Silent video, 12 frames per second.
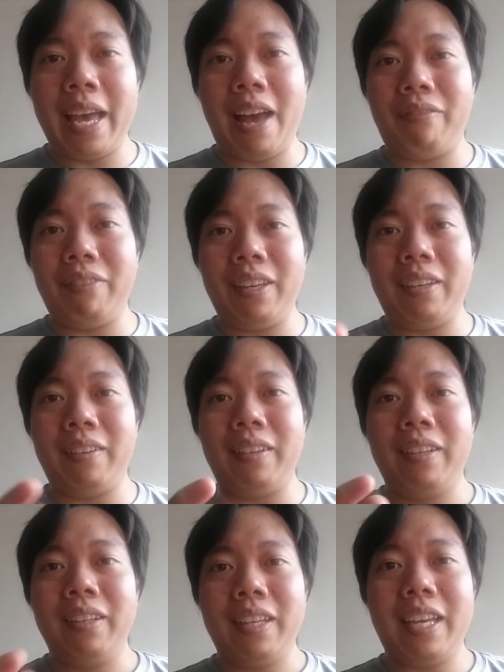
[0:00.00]

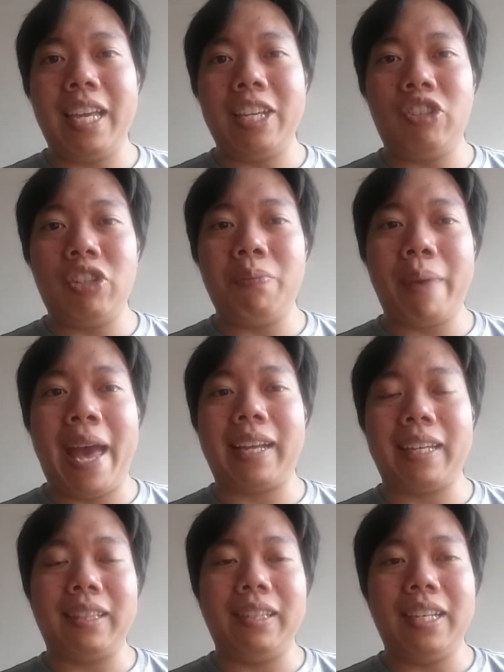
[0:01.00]
having Eiji back
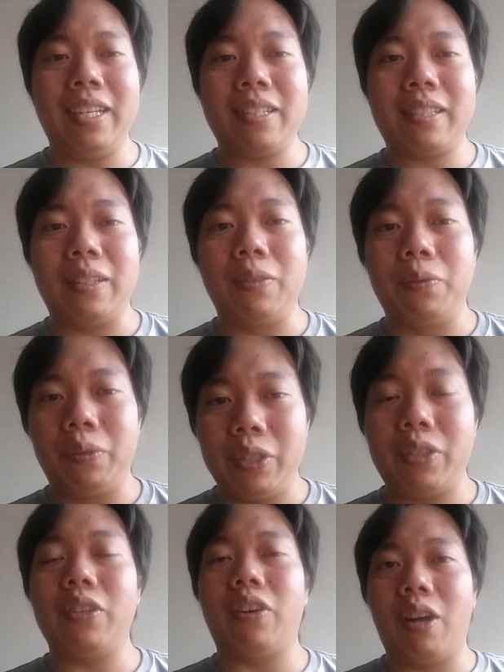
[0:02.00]
at least
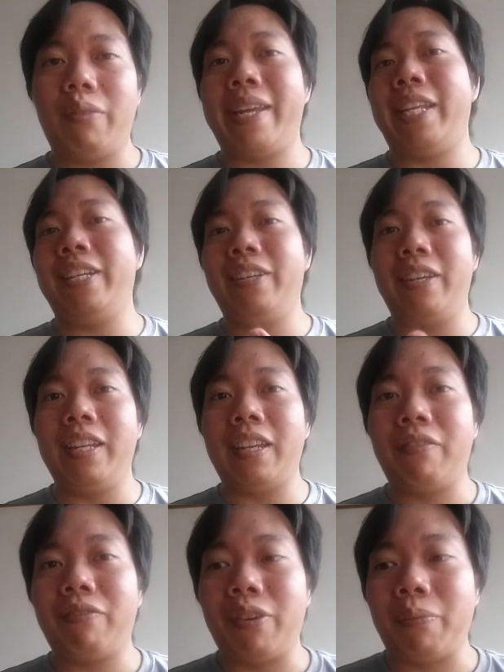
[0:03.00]
was already good
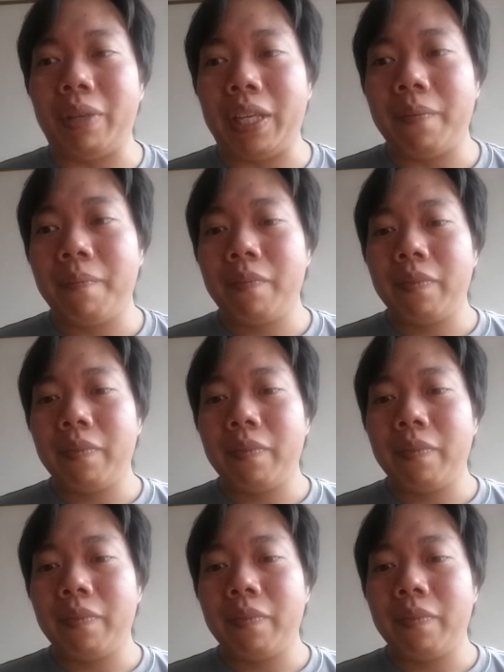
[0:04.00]
enough for me.